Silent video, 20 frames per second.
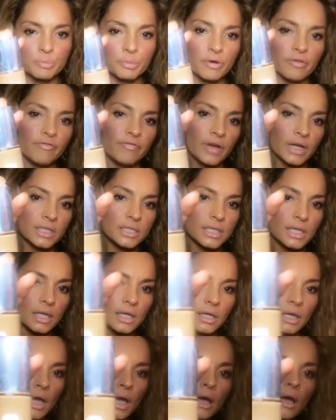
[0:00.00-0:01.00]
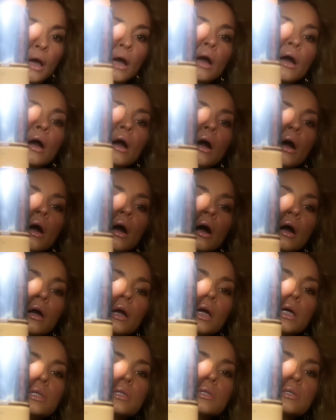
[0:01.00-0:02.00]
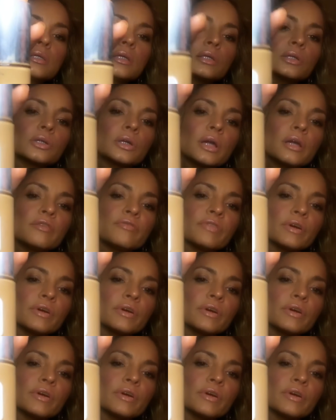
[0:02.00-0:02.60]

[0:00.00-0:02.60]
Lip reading: Perfecting Concealer and